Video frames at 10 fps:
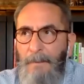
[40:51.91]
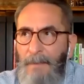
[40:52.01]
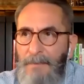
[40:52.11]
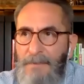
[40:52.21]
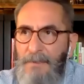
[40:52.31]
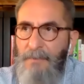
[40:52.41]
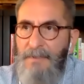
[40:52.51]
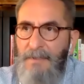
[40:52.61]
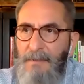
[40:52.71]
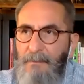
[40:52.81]
I was too
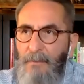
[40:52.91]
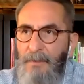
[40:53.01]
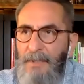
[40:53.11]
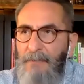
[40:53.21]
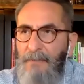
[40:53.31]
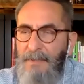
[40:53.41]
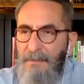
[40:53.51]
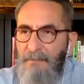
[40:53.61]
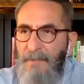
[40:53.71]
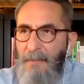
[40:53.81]
busy working, raising
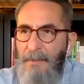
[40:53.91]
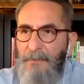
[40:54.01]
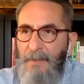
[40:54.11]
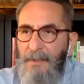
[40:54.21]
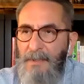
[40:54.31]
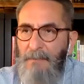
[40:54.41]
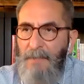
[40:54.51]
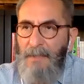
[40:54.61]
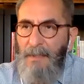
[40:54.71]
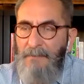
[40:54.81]
a family, trying to keep
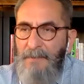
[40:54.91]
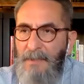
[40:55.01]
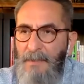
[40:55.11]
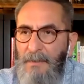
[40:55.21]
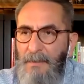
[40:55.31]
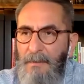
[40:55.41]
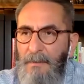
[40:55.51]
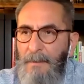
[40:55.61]
my life together.